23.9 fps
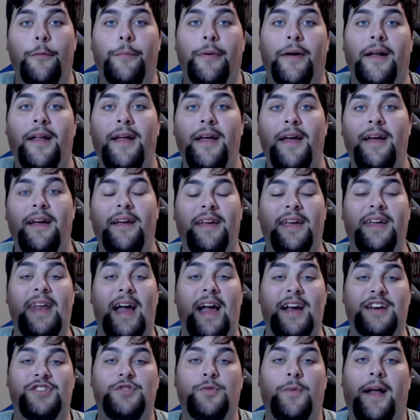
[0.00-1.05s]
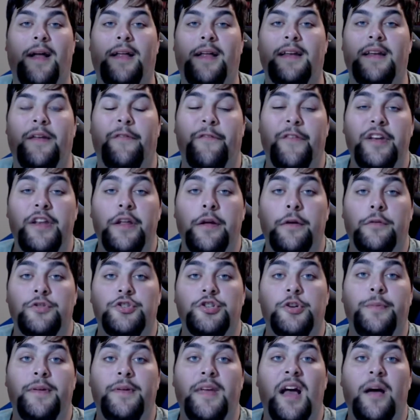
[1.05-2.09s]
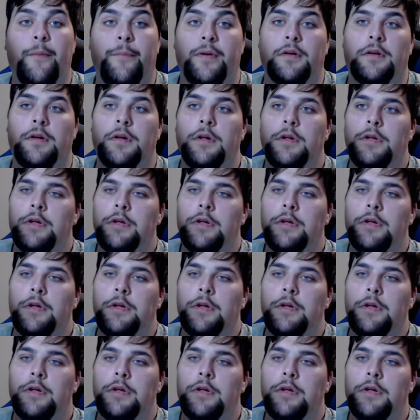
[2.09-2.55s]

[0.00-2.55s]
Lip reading: but in actuality, the video should be up in